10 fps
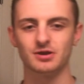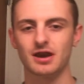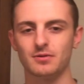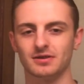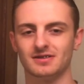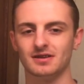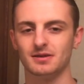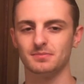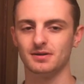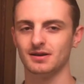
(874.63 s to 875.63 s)
You can't really see
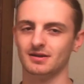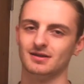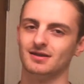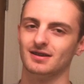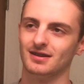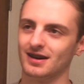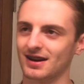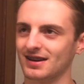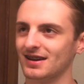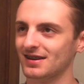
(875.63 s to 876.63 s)
it, but
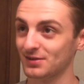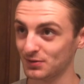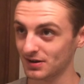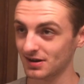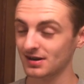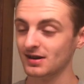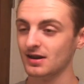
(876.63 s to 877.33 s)
I can. It's funny.